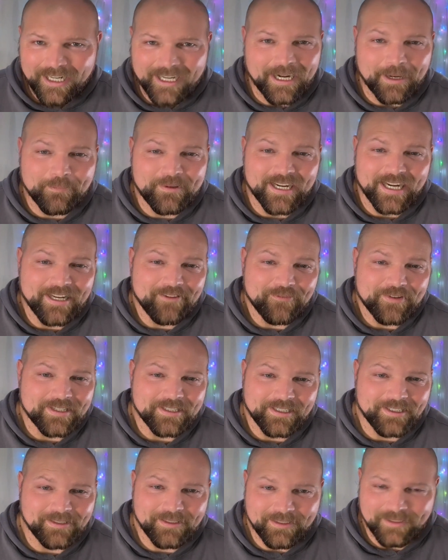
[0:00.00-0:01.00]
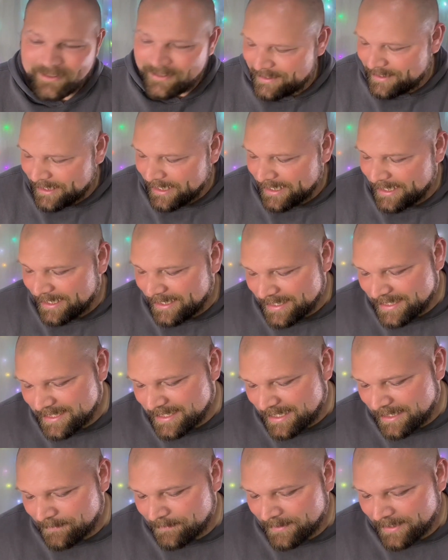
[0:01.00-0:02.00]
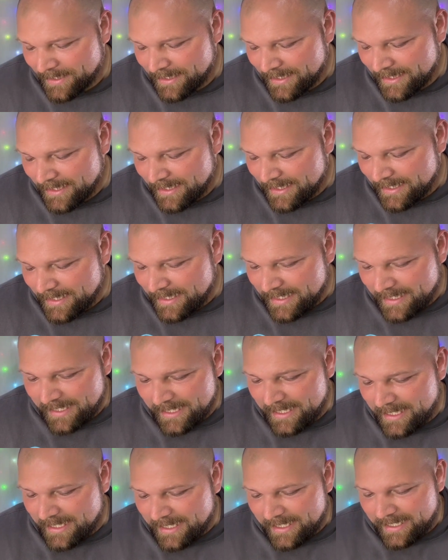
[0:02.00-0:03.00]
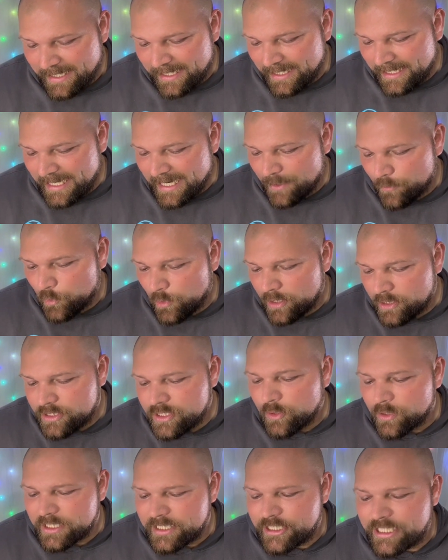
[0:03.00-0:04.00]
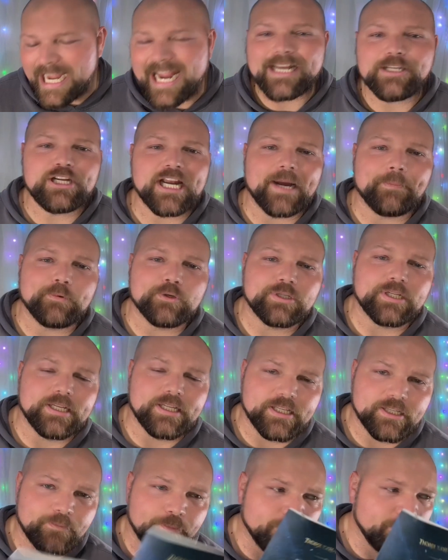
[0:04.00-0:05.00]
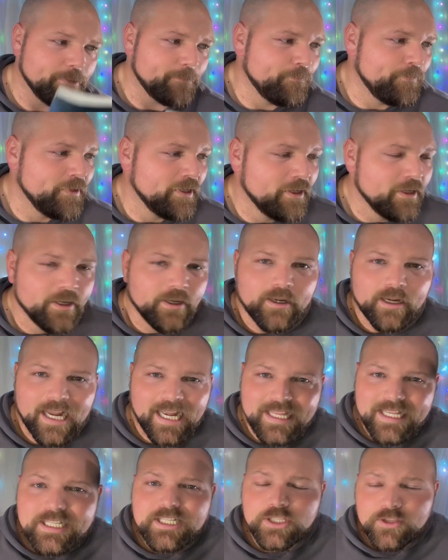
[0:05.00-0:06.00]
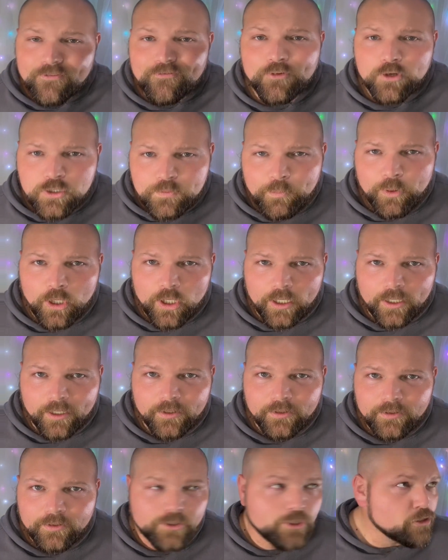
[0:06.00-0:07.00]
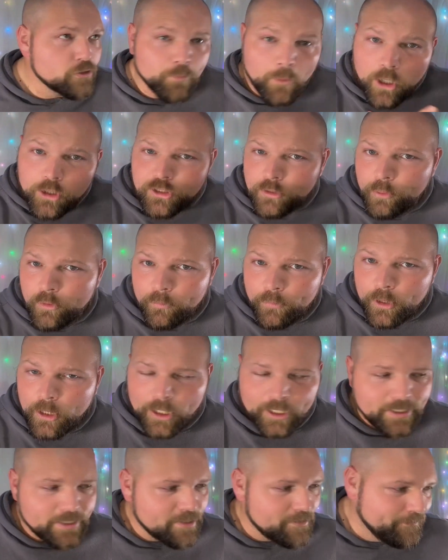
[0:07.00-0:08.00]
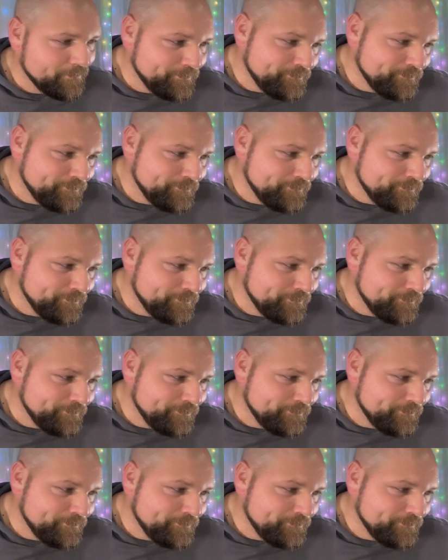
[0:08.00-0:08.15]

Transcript: I'm not even cutting this up. Uh, yeah, sorry, it's 10 chapters into this book. And this is the first book. There's multiple books.